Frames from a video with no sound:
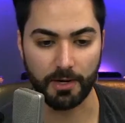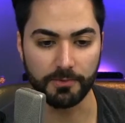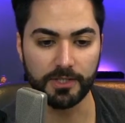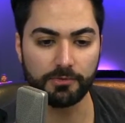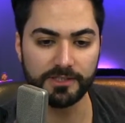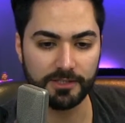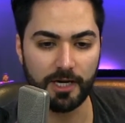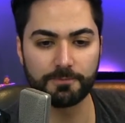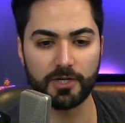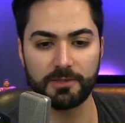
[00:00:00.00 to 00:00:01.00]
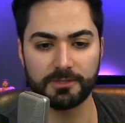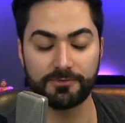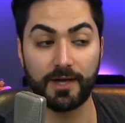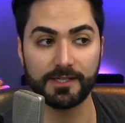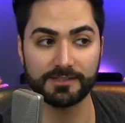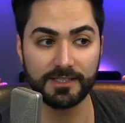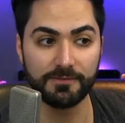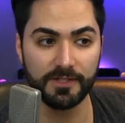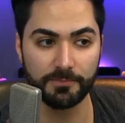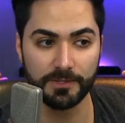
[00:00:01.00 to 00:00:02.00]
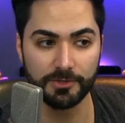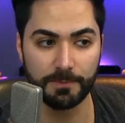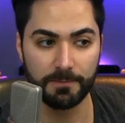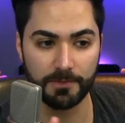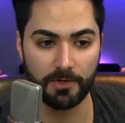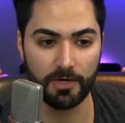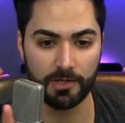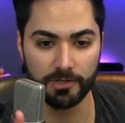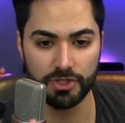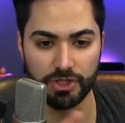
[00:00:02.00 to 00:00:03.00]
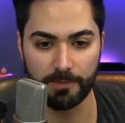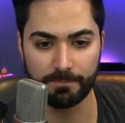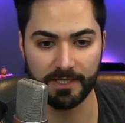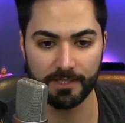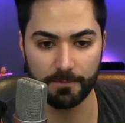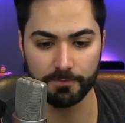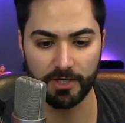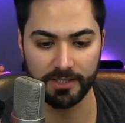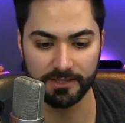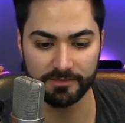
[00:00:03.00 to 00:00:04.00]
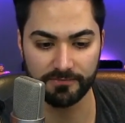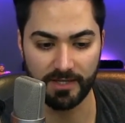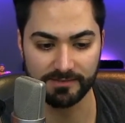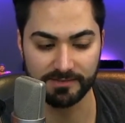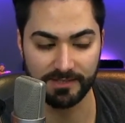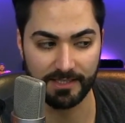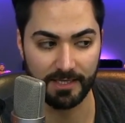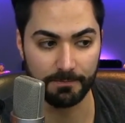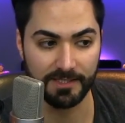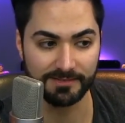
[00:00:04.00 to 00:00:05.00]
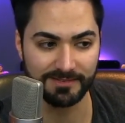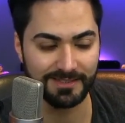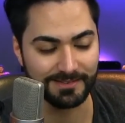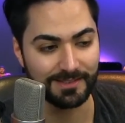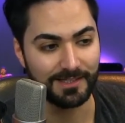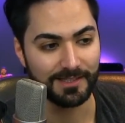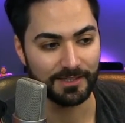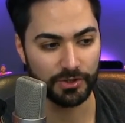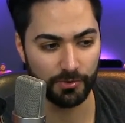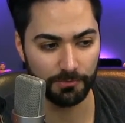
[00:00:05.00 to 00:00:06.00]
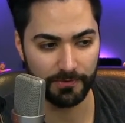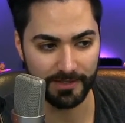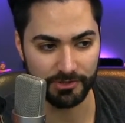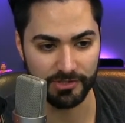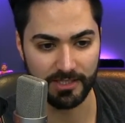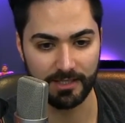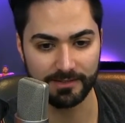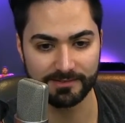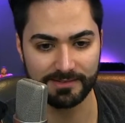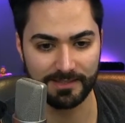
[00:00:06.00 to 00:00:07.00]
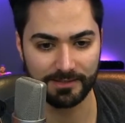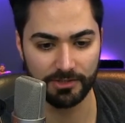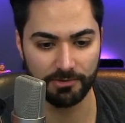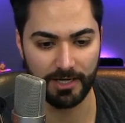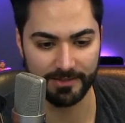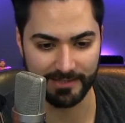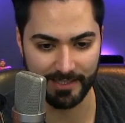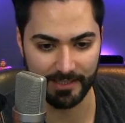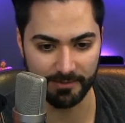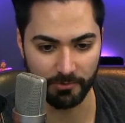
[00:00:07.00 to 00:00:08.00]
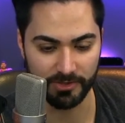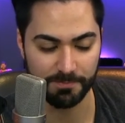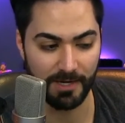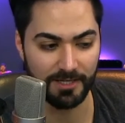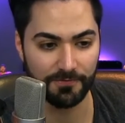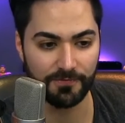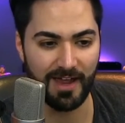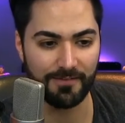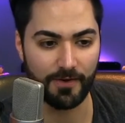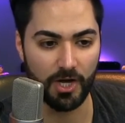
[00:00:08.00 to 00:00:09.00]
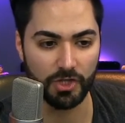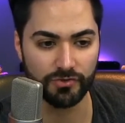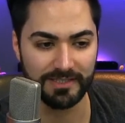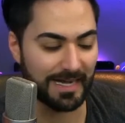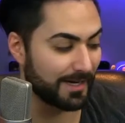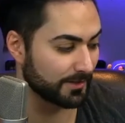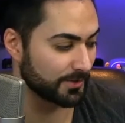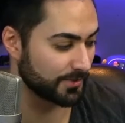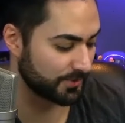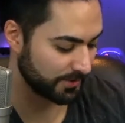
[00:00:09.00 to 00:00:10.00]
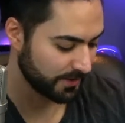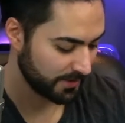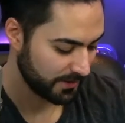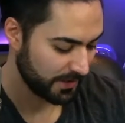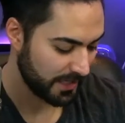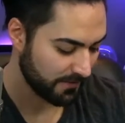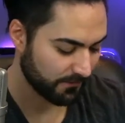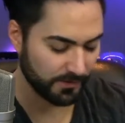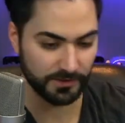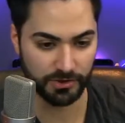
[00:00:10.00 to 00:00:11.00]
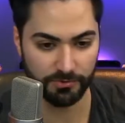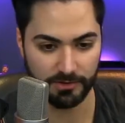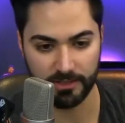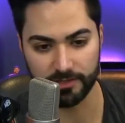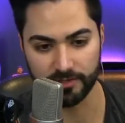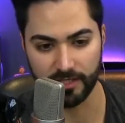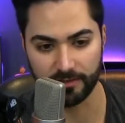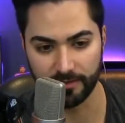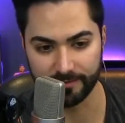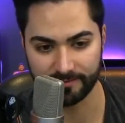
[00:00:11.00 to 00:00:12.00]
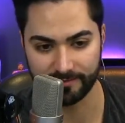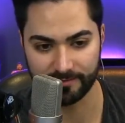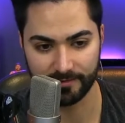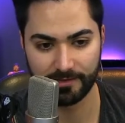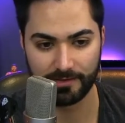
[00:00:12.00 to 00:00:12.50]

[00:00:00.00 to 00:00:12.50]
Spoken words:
right. We don't need to upgrade them as fast. And even if we do, people aren't jumping and upgrading as fast as they can. Because, listen, the cool factor's gone. It's not the new hot thing anymore. Spending $500 every 2 years on this.